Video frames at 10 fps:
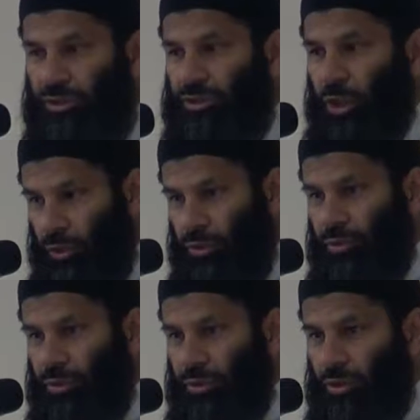
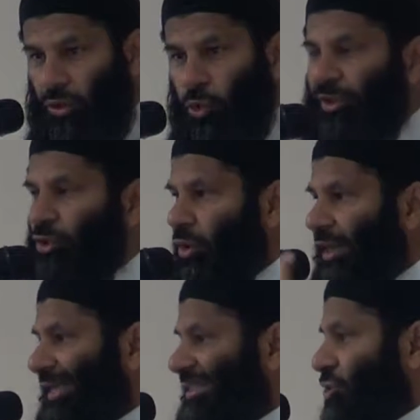So, we do
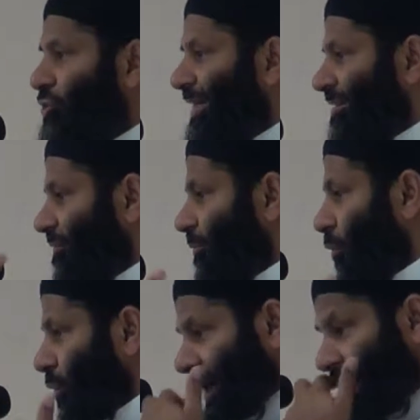not extract from the
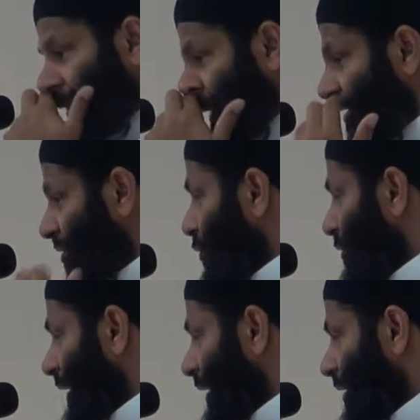Quran and the
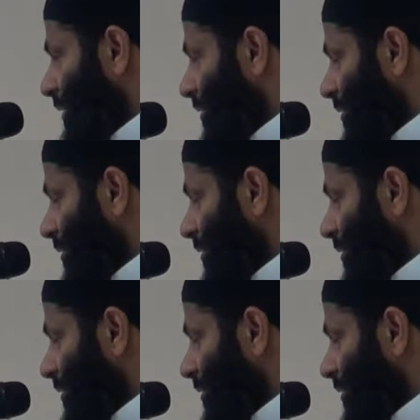Sunnah